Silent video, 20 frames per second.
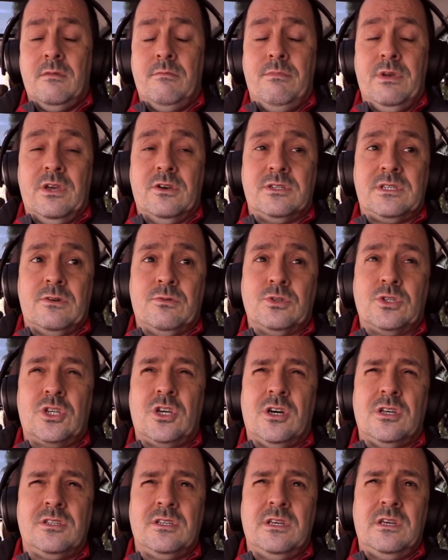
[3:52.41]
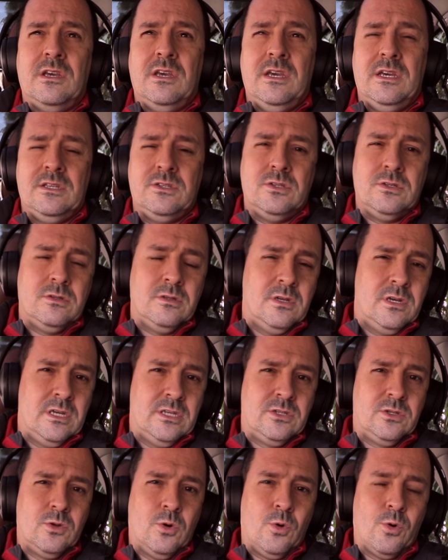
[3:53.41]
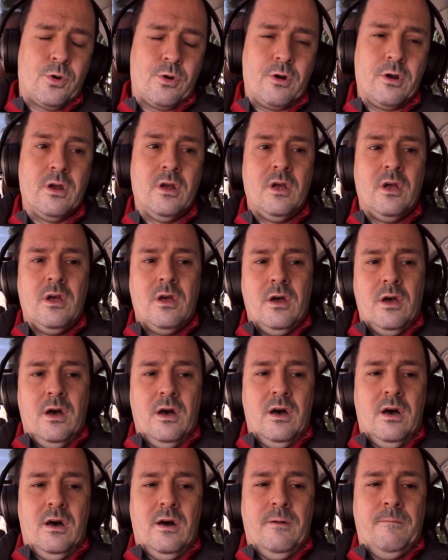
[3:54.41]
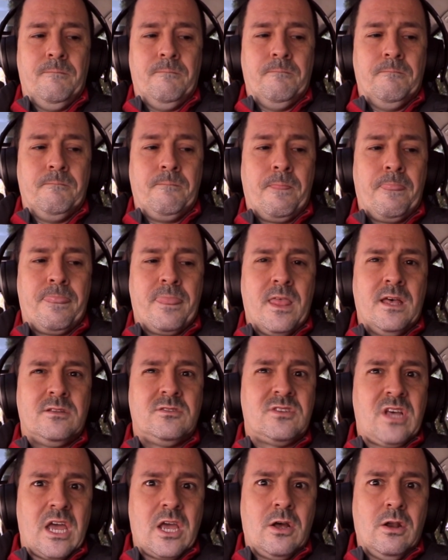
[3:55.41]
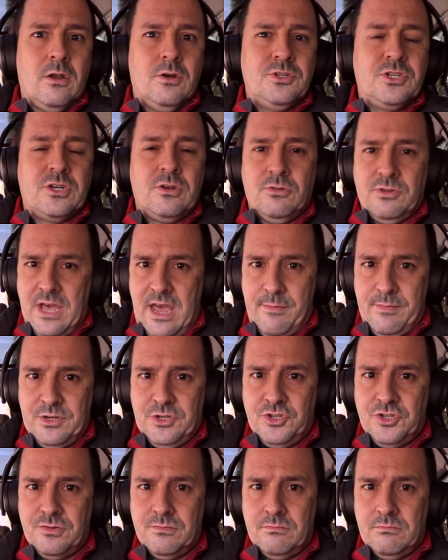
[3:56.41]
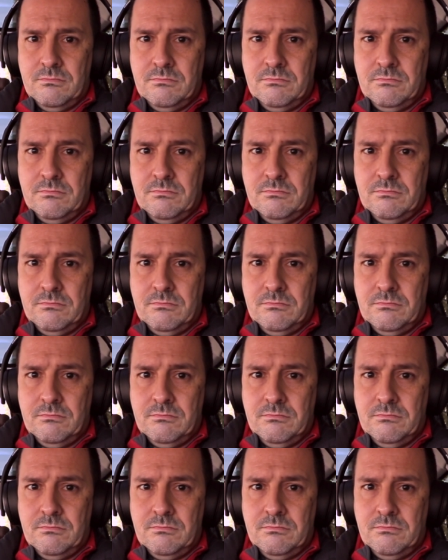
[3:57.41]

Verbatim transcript: because I was cussing his, his daughter um, psychological damage.